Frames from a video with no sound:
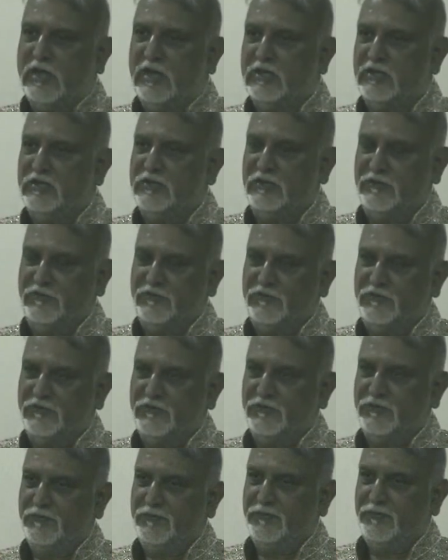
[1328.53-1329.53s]
active?
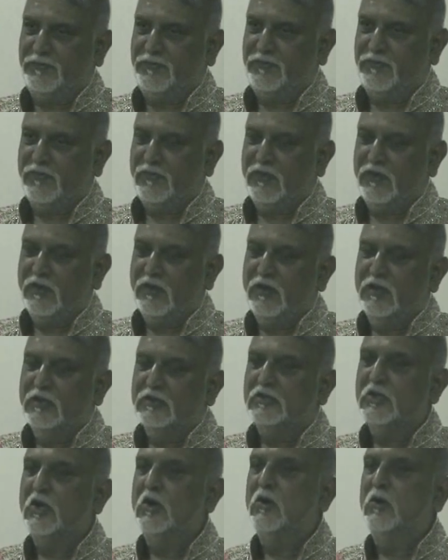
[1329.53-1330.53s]

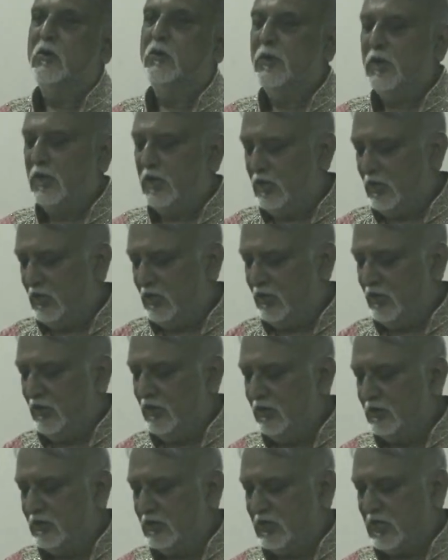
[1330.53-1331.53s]
So we
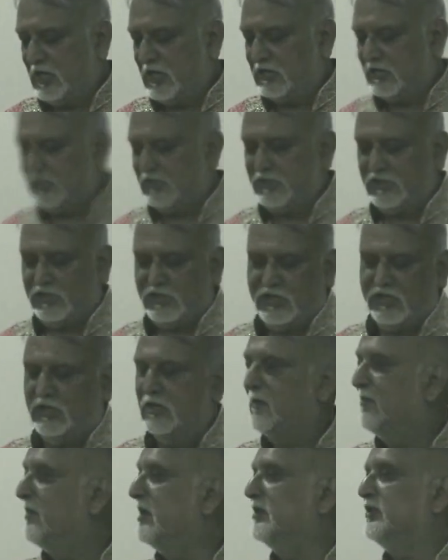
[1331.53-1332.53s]
looked at
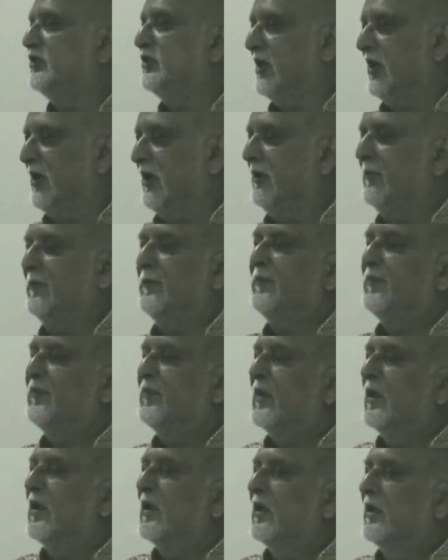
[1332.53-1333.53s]
an imagery
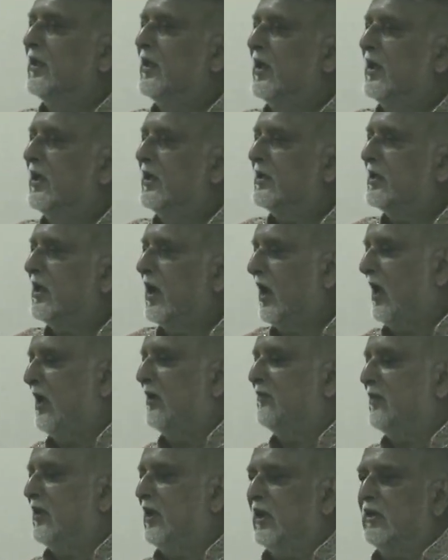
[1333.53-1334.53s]
that I
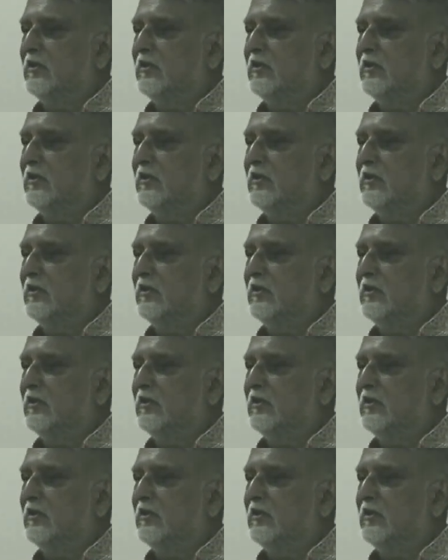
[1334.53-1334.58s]
have an